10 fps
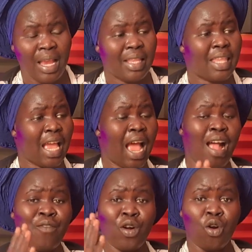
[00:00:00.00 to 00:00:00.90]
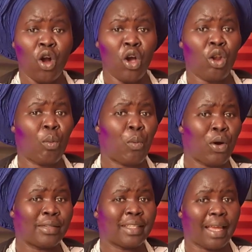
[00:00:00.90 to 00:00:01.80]
they have a call
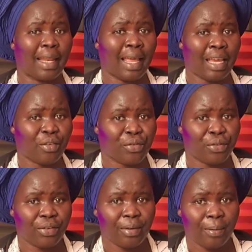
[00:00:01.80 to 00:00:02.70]
upon their life.